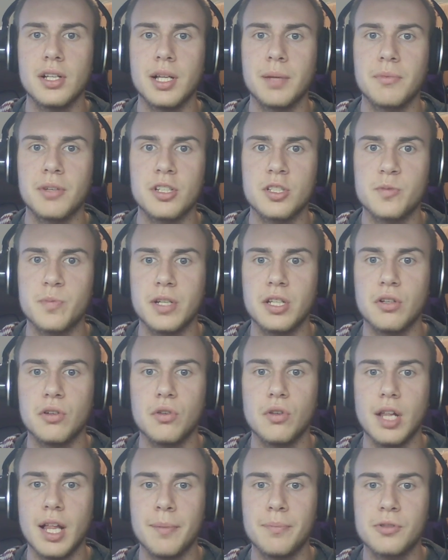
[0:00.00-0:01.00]
I'm going to spend a
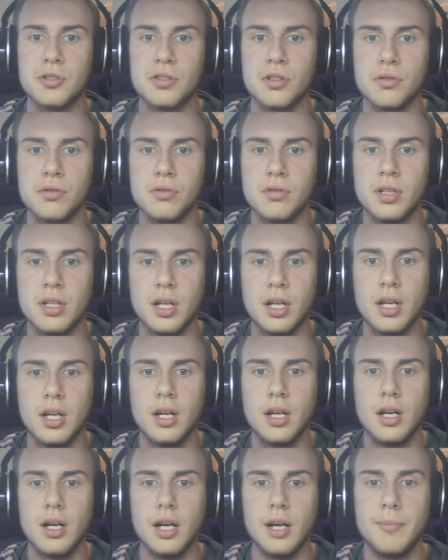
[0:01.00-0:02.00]
whole episode
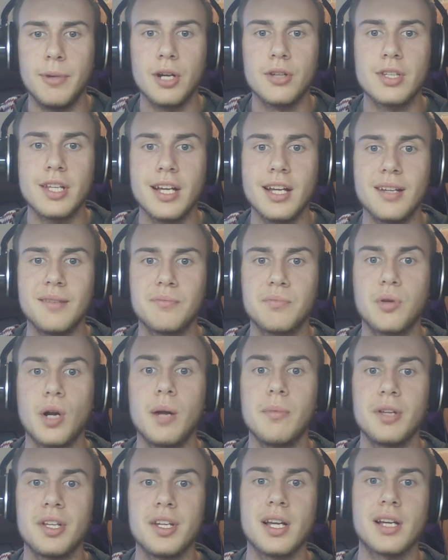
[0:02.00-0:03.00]
about that,
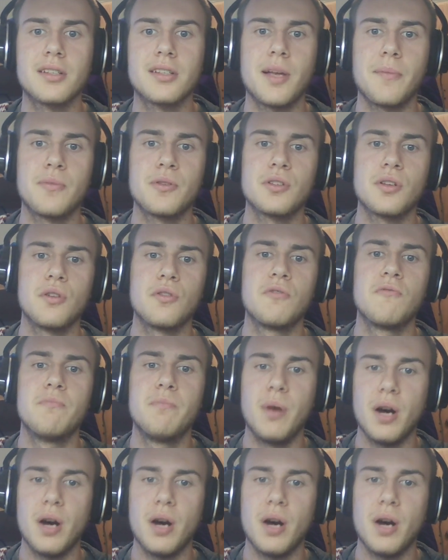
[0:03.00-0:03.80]
probably next episode.